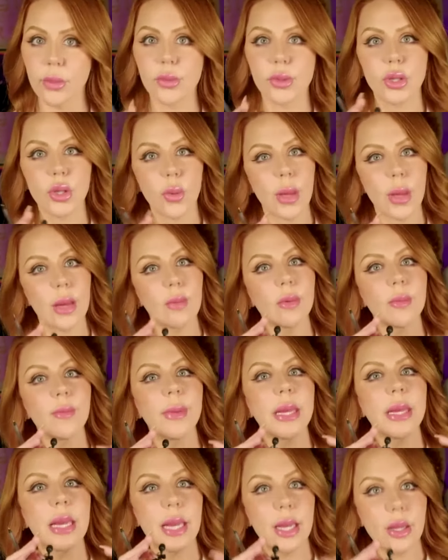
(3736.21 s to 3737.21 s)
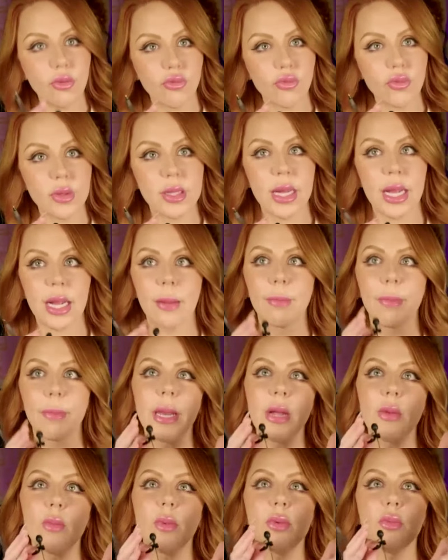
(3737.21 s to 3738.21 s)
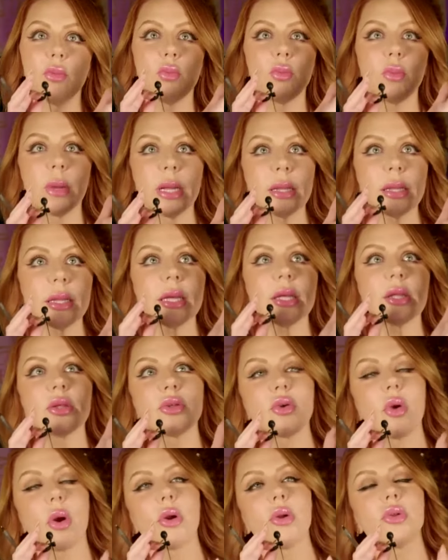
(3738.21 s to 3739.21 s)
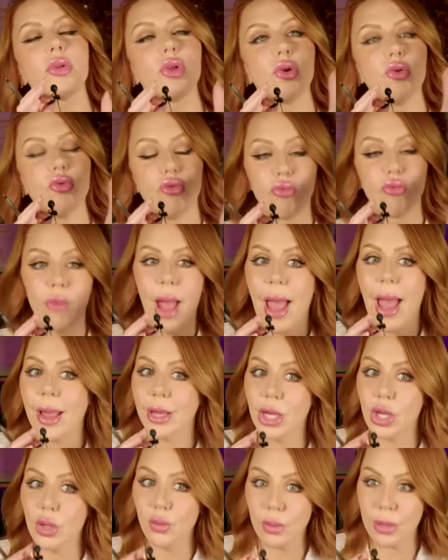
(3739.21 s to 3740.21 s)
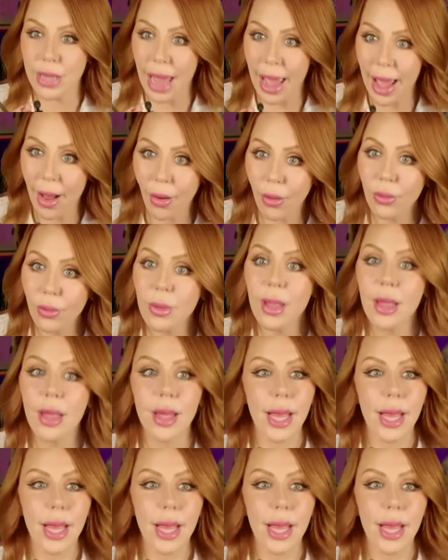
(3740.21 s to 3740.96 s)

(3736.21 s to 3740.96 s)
So it would be interesting, but it would really start to drag you down